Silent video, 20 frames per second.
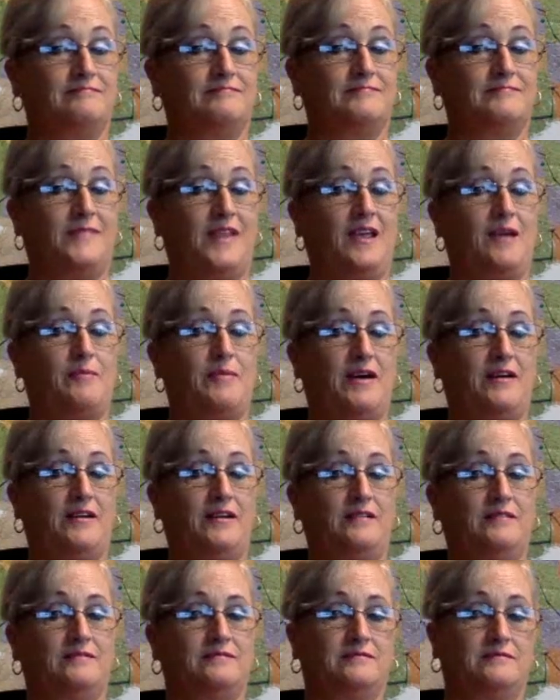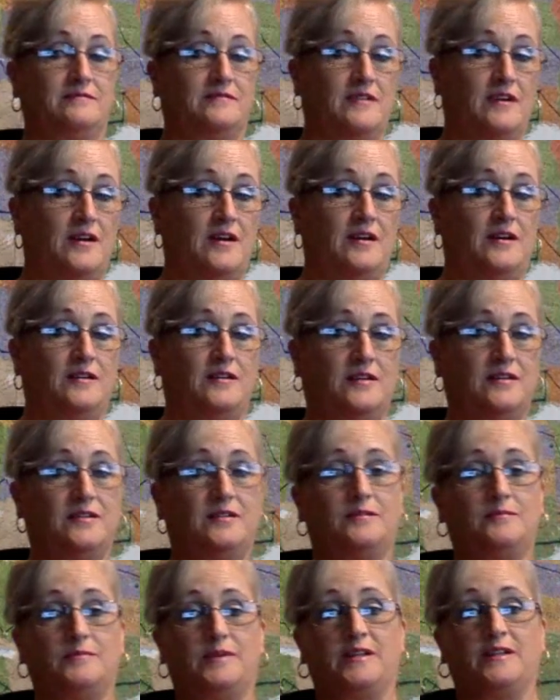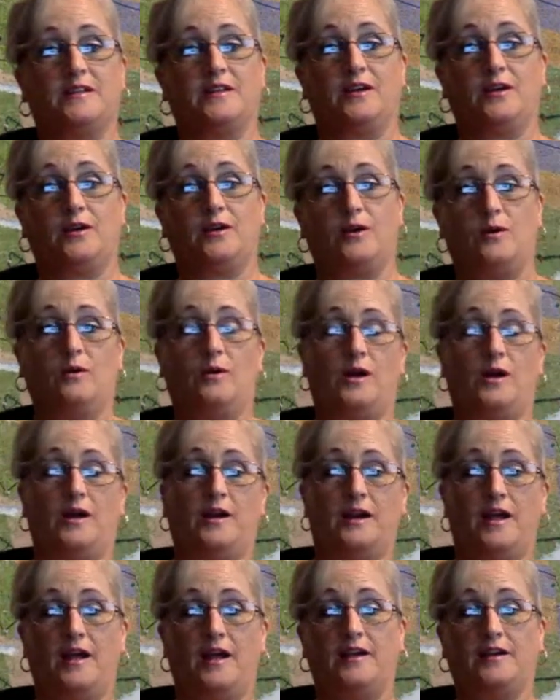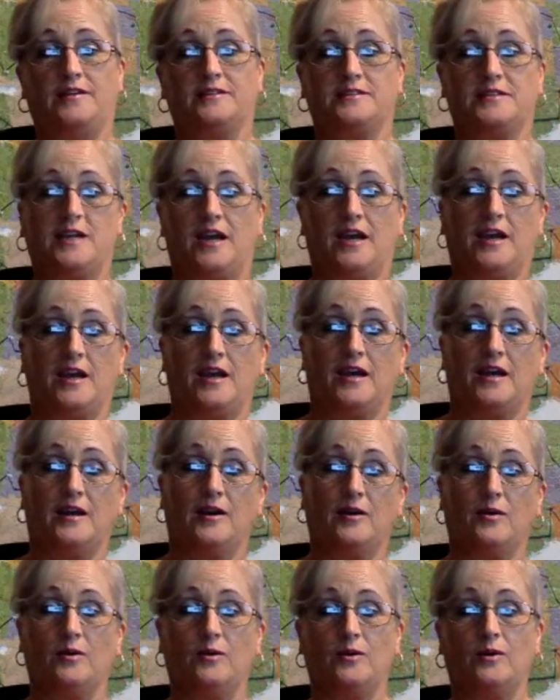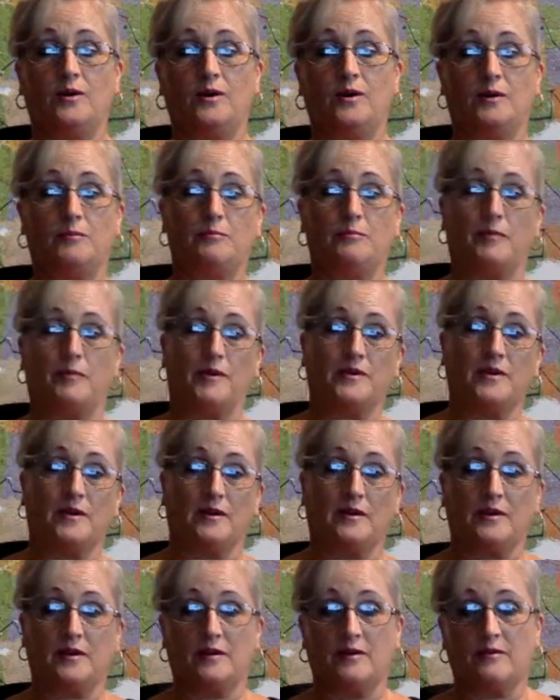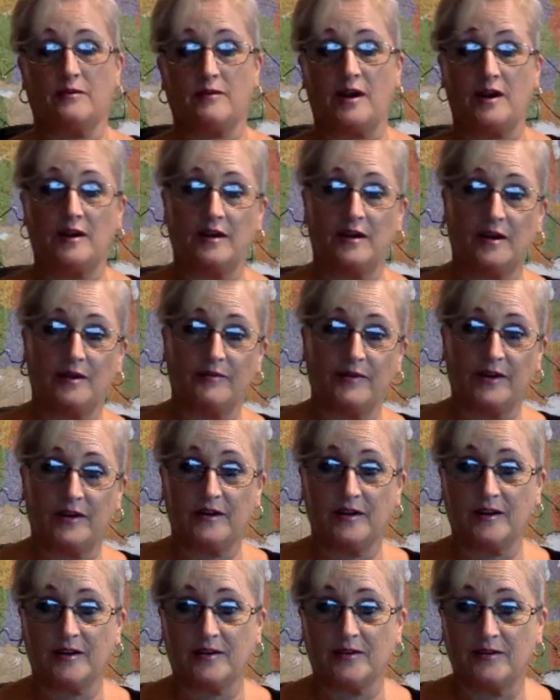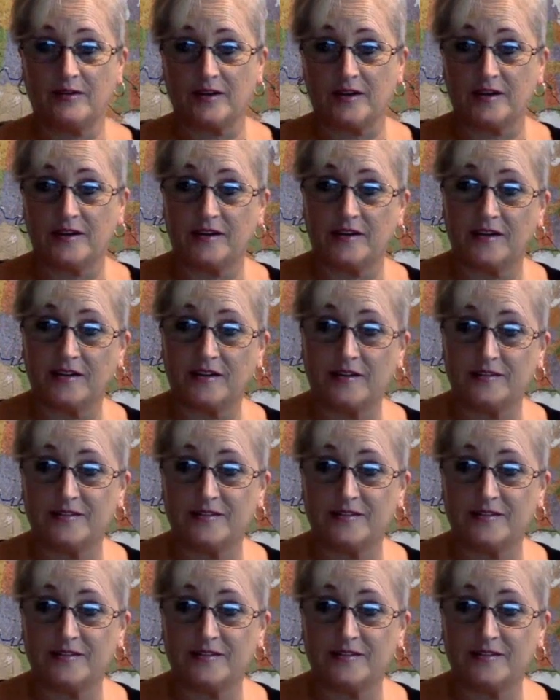Think about it. Rum in the coconut and shake it all up. You put the rum in the coconut.